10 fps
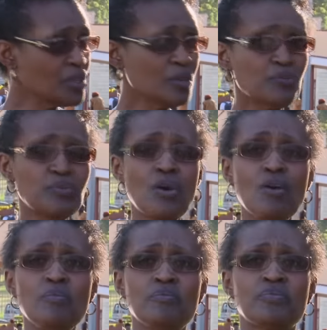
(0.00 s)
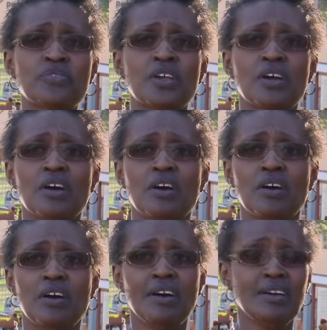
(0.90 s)
uniform,
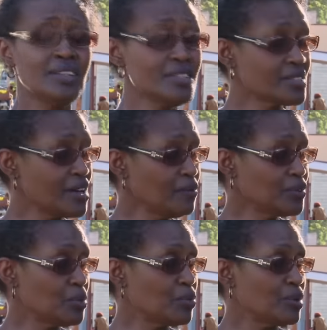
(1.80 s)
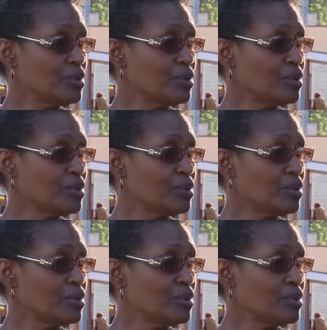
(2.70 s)
and he's comfortable.